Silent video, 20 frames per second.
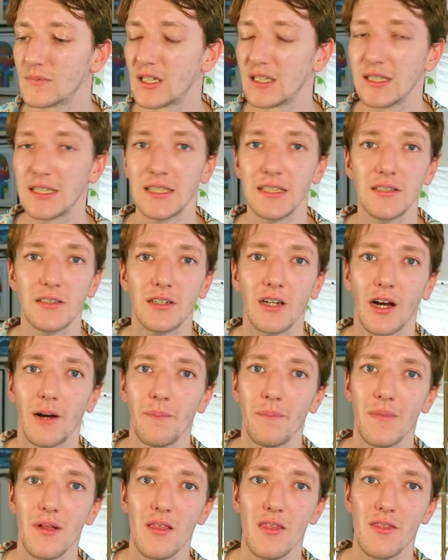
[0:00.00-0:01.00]
Here
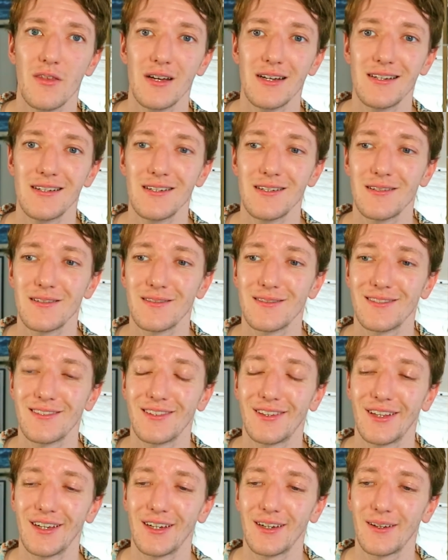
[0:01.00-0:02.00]
come the
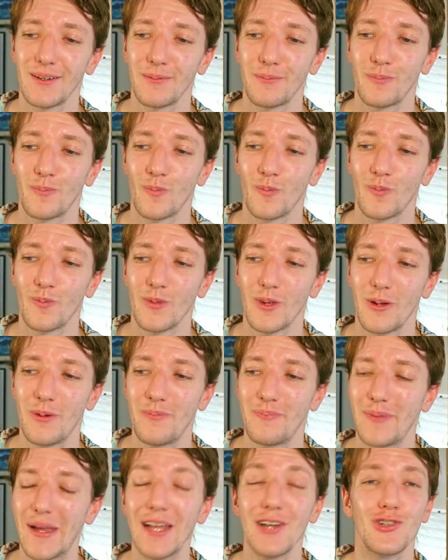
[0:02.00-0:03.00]

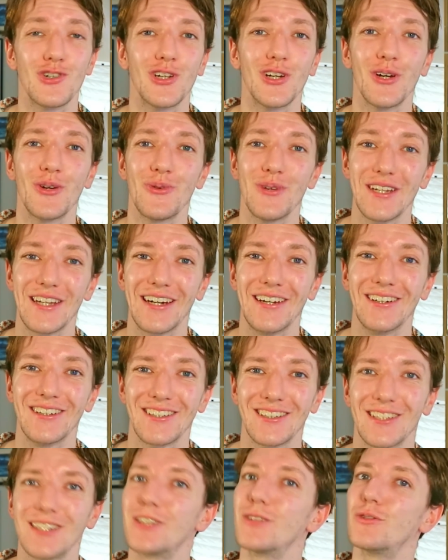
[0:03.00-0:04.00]
Patreon
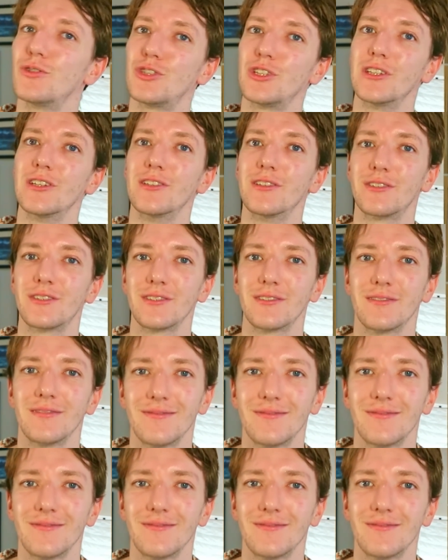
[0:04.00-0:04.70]
readouts. Cheers.